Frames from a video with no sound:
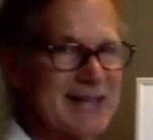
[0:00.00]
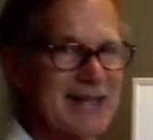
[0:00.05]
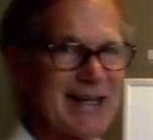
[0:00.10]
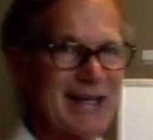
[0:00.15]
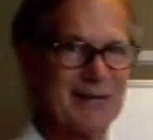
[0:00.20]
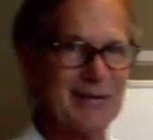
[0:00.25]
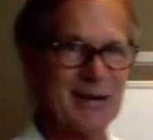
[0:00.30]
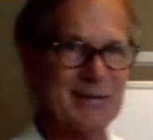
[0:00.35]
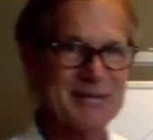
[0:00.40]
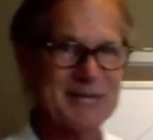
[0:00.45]

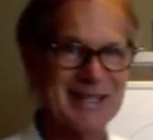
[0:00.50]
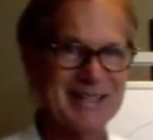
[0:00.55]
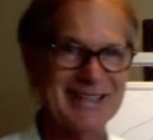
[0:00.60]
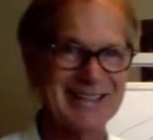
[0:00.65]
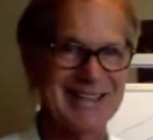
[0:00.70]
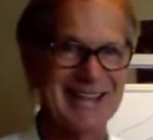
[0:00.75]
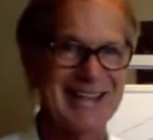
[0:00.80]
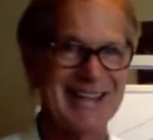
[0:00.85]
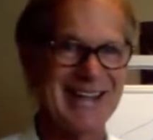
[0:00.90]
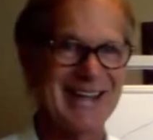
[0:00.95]
diagram's
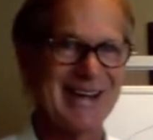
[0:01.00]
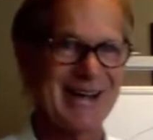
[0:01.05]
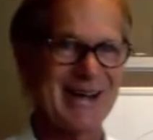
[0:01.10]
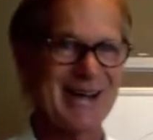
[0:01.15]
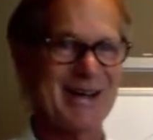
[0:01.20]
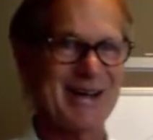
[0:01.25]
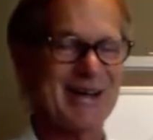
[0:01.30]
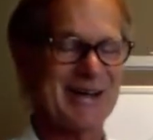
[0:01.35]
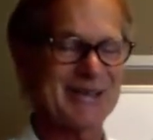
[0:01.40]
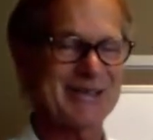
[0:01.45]
gone,
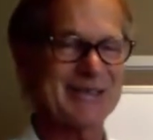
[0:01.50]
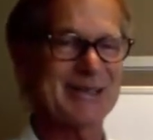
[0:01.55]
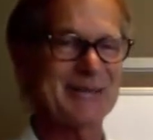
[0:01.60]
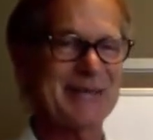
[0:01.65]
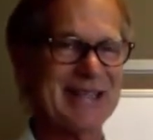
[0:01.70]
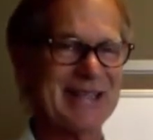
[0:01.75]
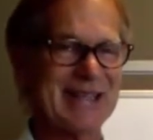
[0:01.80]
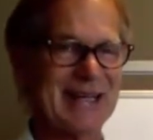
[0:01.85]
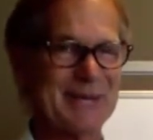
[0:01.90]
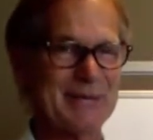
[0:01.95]
also
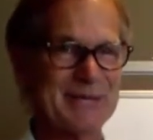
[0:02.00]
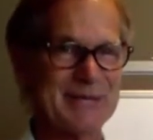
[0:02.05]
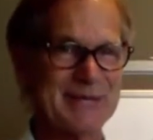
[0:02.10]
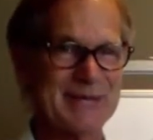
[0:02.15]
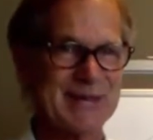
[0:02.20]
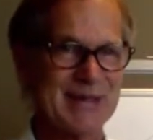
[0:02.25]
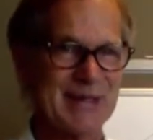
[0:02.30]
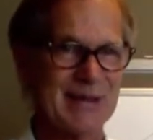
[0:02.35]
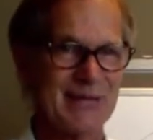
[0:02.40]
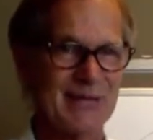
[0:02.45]

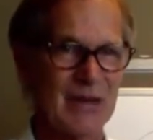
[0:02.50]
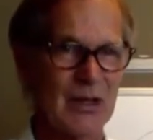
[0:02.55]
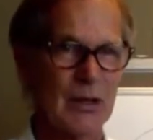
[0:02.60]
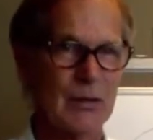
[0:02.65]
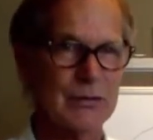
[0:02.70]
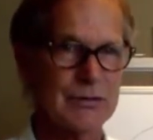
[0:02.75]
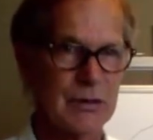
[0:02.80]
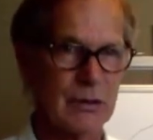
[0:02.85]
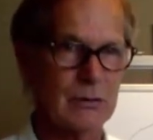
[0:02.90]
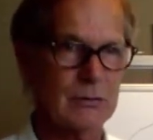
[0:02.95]
becomes
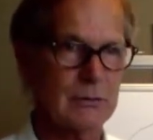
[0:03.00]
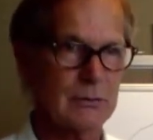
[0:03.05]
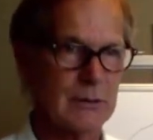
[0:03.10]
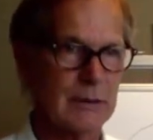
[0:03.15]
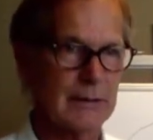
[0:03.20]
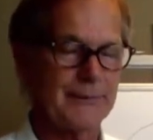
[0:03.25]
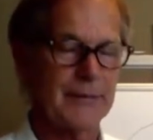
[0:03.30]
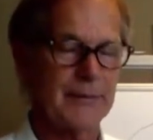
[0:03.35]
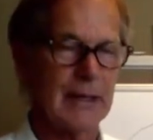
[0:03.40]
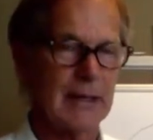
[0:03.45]
ozone
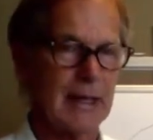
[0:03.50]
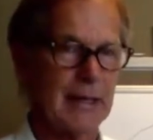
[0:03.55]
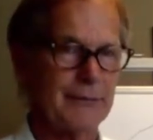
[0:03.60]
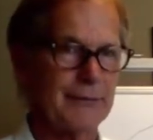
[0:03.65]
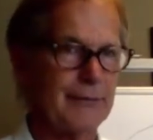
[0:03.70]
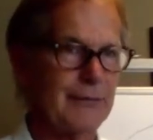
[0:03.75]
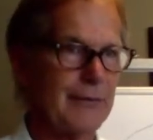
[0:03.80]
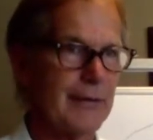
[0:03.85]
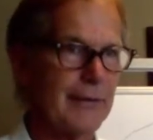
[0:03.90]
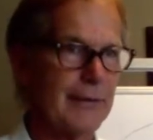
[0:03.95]

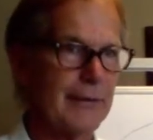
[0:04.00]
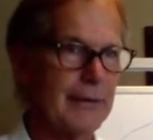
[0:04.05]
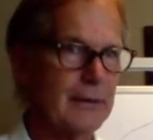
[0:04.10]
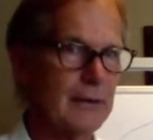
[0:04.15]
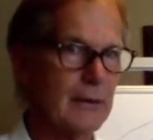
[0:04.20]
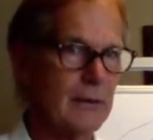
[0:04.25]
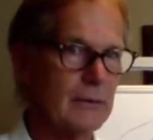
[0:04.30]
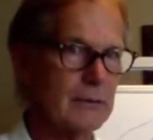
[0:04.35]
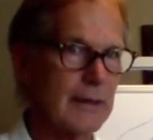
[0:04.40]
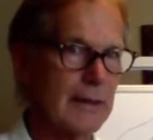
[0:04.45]
at very
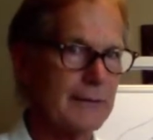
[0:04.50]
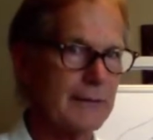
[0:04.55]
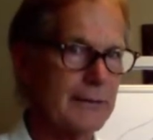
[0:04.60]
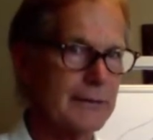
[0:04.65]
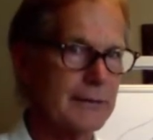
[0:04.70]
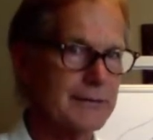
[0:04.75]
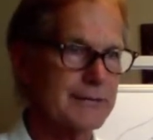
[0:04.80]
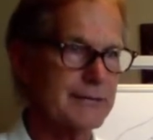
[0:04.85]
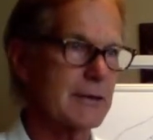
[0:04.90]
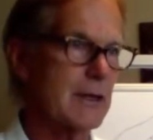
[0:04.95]
low
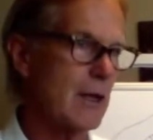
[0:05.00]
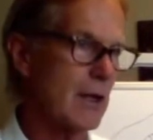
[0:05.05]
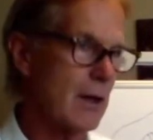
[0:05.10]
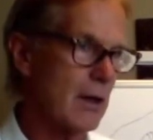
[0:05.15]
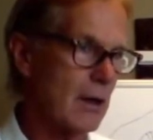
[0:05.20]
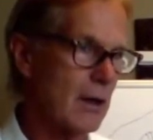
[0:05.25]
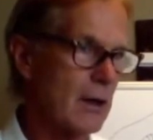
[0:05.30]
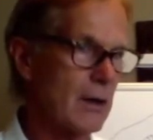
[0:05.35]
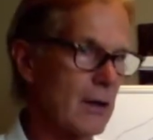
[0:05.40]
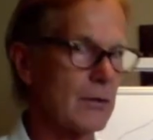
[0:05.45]
levels.
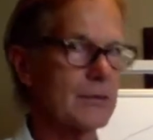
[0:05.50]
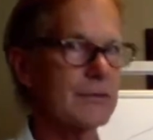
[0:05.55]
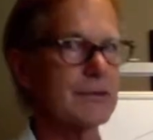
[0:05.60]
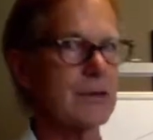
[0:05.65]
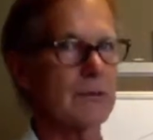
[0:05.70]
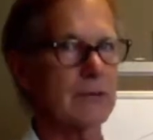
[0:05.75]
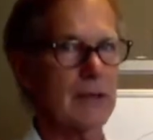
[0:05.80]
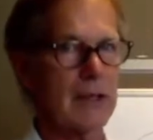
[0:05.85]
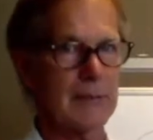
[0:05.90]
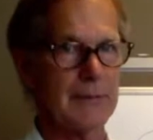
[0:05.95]

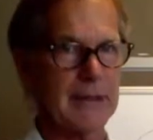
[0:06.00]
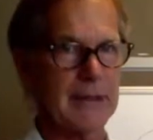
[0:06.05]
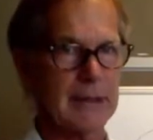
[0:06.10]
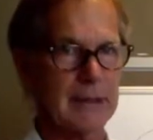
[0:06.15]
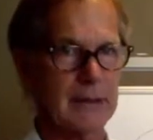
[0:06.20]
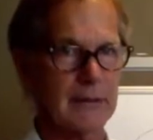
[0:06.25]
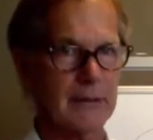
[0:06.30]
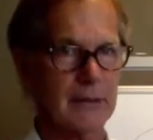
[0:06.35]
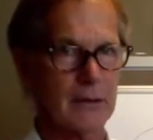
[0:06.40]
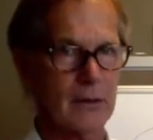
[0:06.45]
Ozone coming
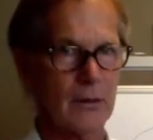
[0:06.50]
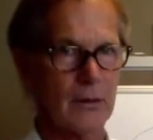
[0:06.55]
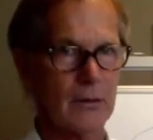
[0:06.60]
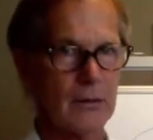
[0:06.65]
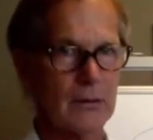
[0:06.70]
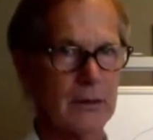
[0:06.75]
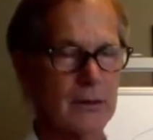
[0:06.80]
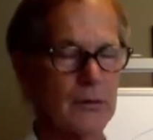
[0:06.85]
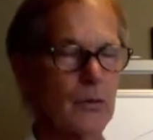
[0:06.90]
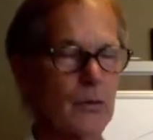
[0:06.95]
into the
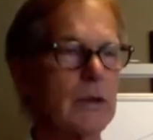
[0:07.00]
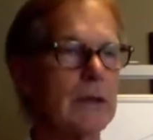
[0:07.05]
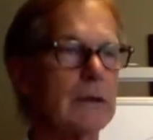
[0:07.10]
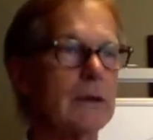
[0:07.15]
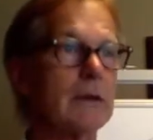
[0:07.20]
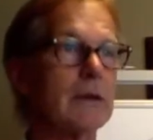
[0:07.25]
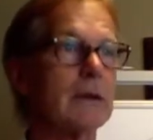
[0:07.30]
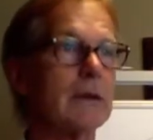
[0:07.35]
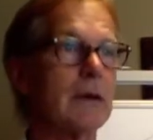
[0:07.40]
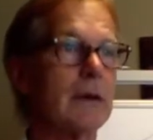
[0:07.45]
colon
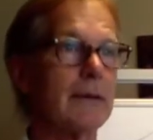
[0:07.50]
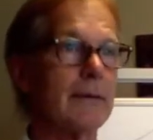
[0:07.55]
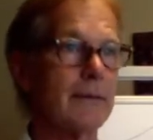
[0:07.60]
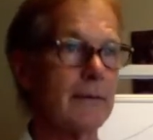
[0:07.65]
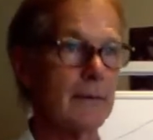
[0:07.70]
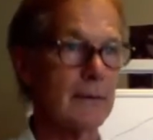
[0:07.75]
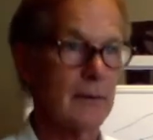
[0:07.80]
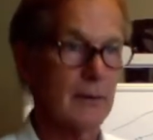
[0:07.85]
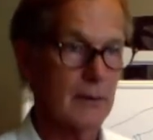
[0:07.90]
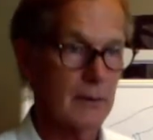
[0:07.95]
will
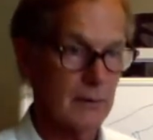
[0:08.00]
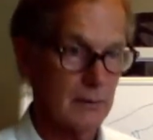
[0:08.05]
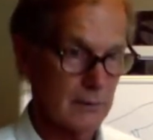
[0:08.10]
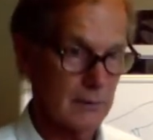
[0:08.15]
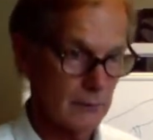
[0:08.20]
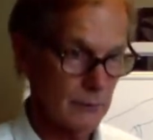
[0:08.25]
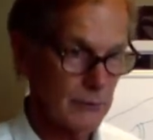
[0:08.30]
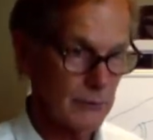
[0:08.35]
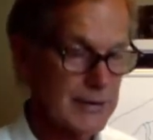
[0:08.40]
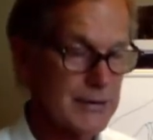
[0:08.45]

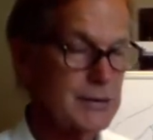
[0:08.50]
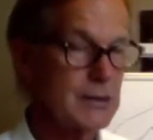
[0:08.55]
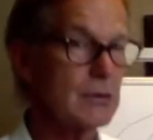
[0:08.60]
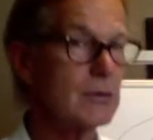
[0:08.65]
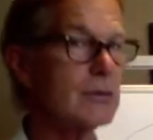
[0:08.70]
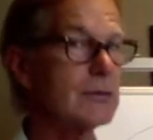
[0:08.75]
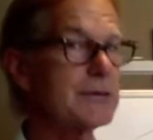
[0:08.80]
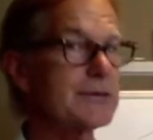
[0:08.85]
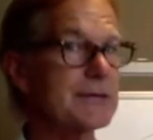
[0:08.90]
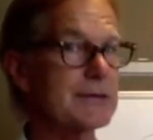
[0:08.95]

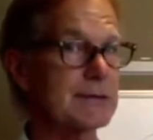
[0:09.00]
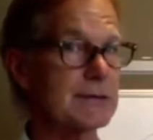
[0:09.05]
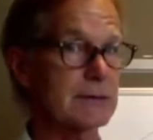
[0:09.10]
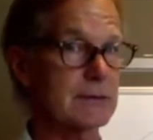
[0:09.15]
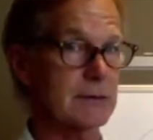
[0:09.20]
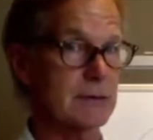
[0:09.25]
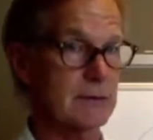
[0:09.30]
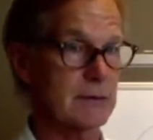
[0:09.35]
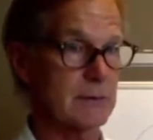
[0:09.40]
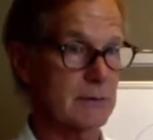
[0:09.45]

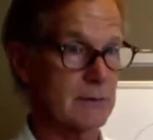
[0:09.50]
reduce